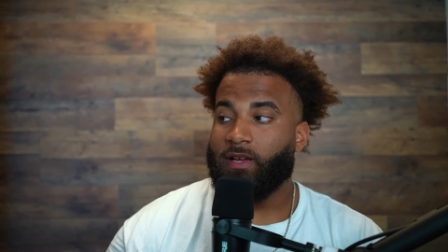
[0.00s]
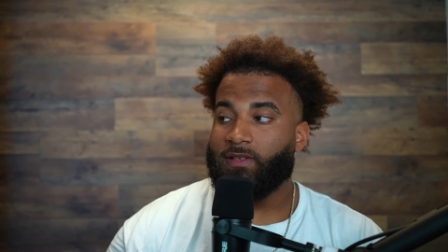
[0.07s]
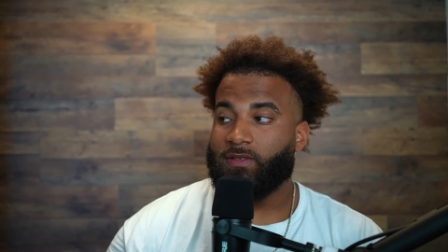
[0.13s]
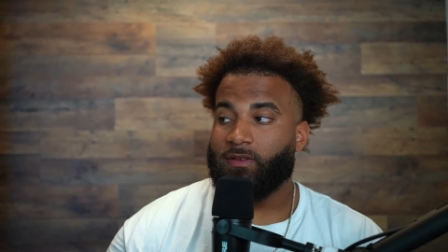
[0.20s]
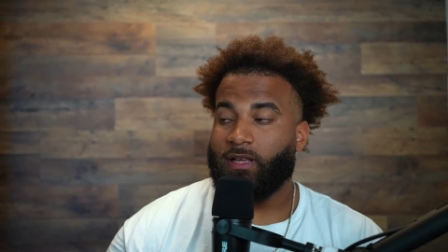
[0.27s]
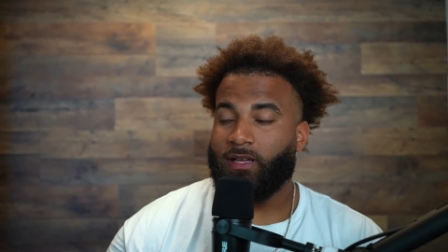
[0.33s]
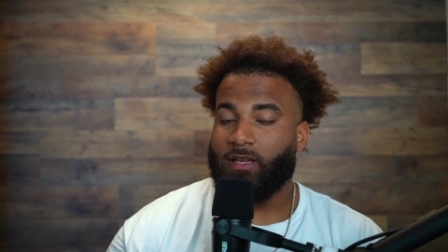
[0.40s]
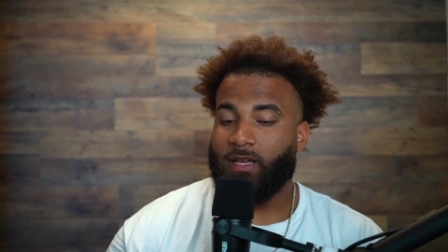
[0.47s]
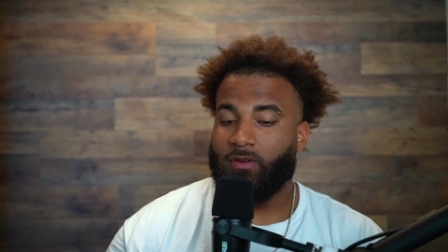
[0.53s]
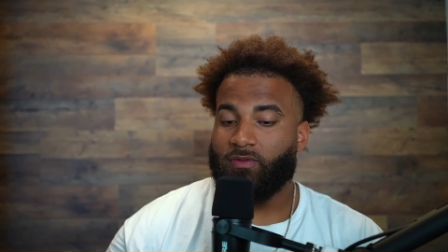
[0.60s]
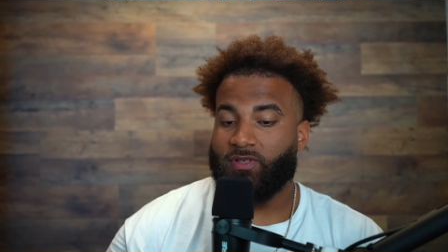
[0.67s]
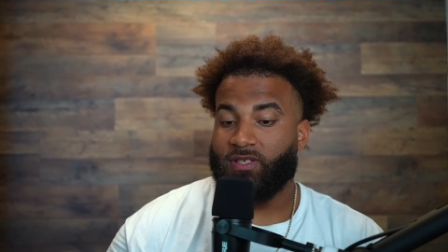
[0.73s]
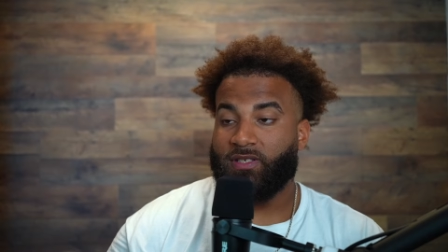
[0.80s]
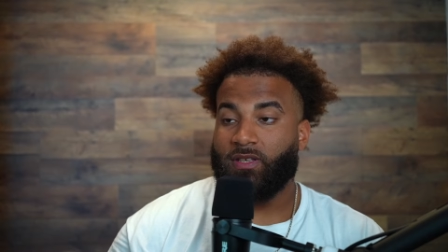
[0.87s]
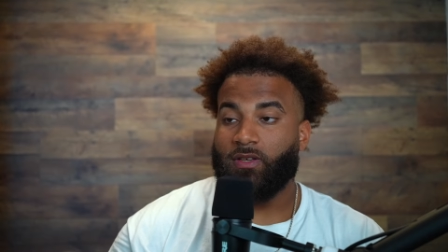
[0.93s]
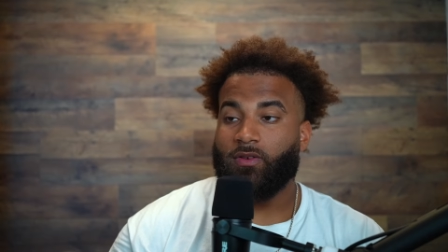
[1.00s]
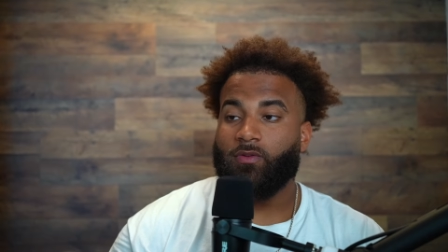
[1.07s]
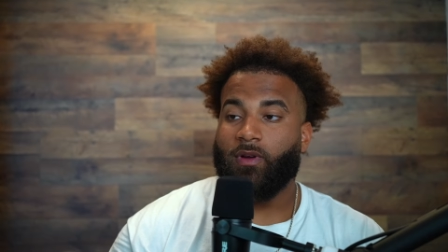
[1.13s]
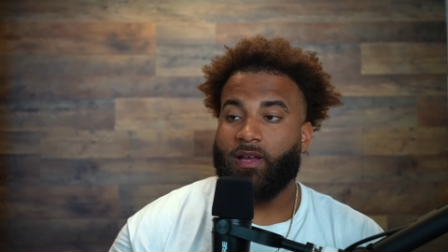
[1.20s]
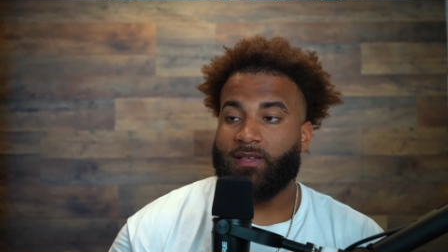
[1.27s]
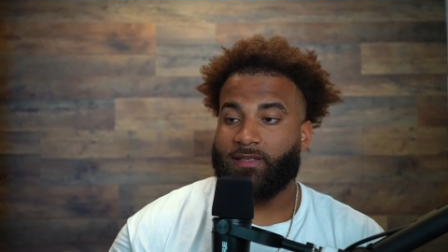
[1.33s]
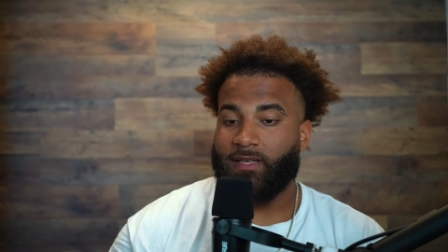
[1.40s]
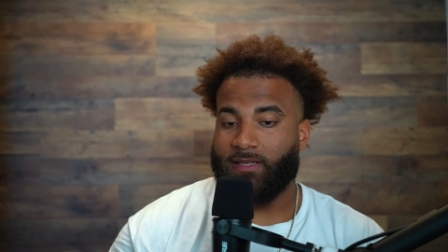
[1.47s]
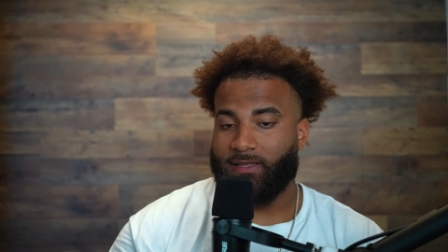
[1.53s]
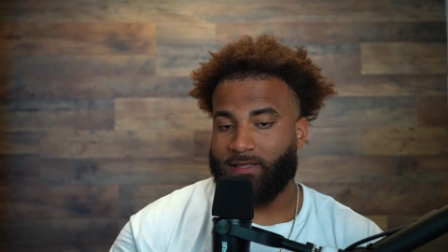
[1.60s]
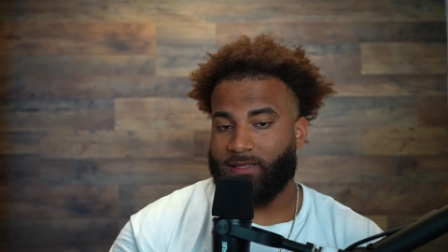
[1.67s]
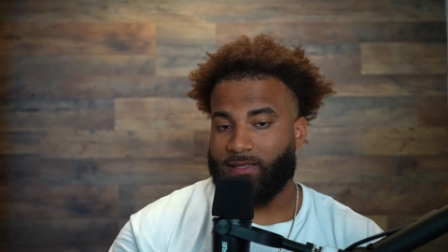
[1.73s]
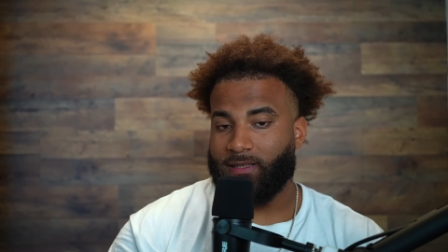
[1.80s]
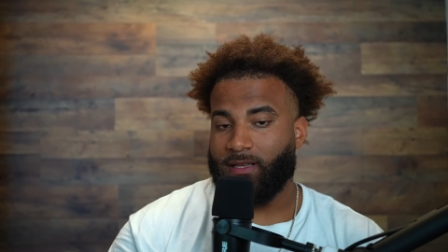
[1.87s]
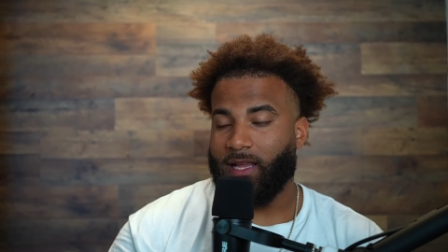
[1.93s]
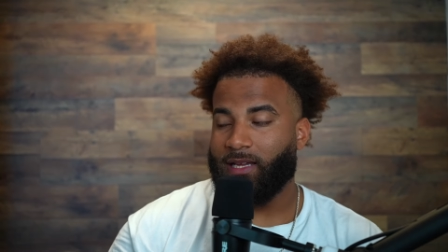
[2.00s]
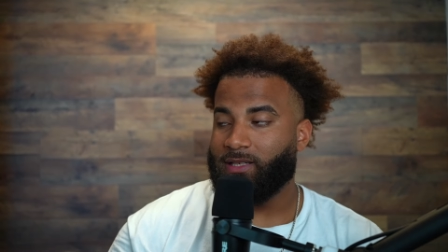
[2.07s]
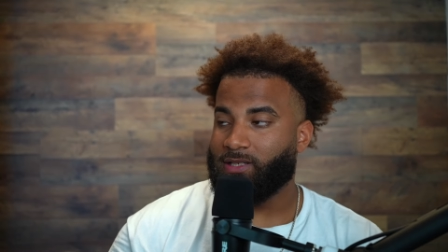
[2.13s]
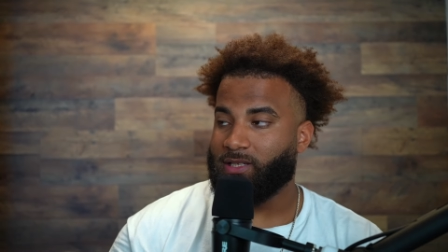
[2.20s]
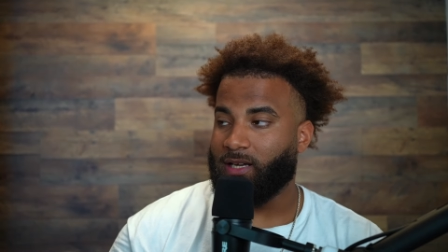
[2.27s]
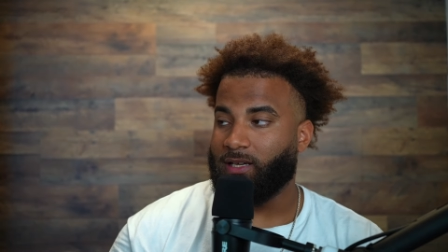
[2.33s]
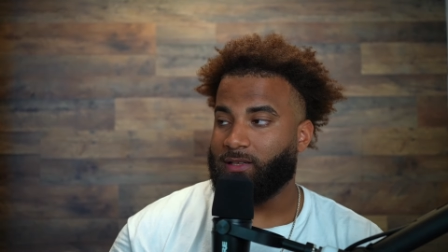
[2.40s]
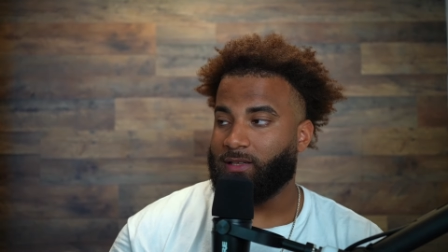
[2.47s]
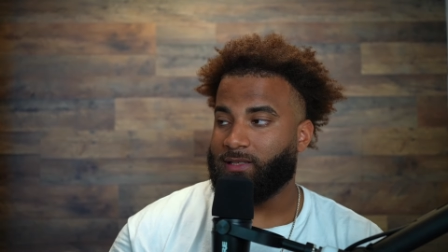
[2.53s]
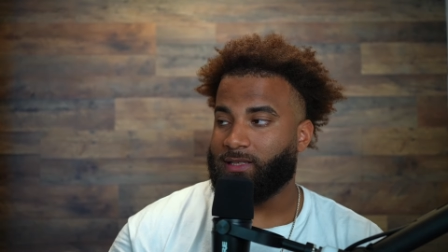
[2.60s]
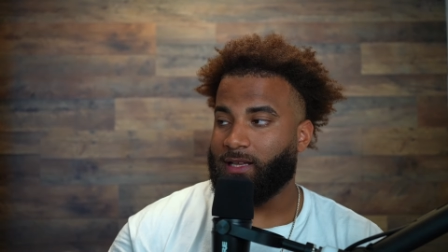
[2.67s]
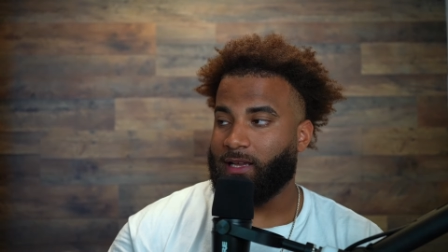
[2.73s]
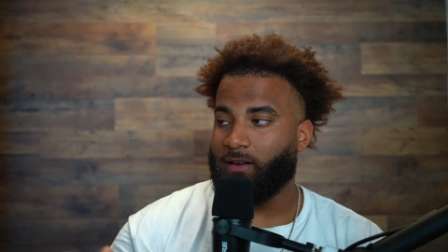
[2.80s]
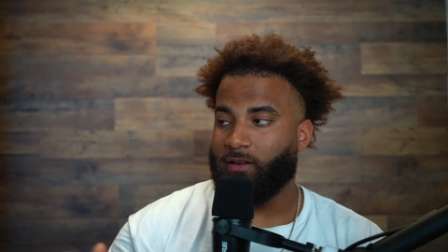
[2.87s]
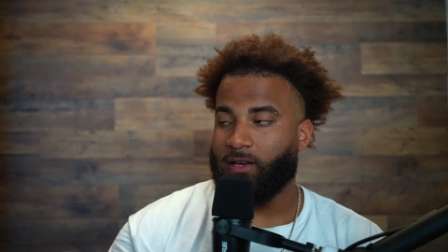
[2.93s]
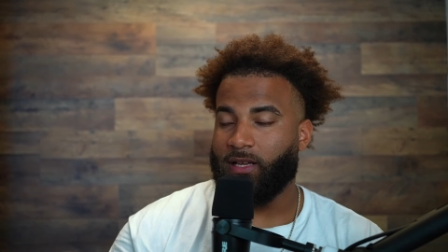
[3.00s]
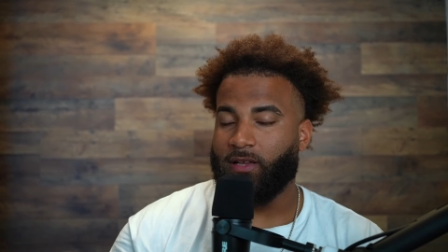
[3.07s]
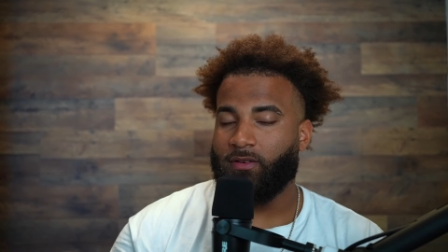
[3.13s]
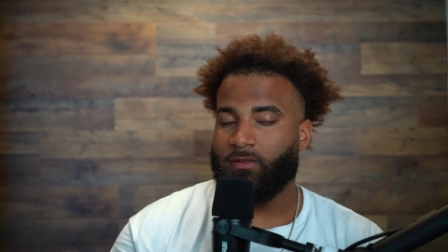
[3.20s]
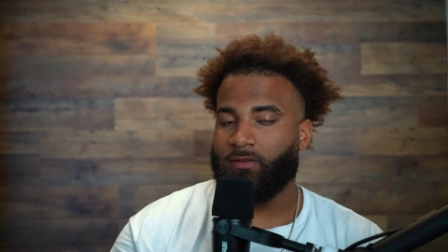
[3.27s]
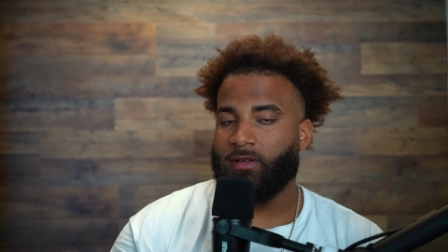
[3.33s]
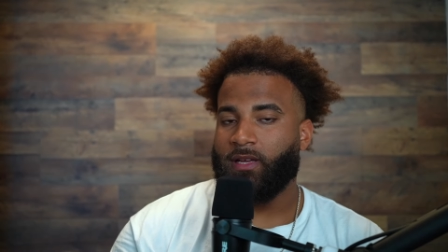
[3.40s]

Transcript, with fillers: So like, it was just the U.S. as this light shine, this light on the hill.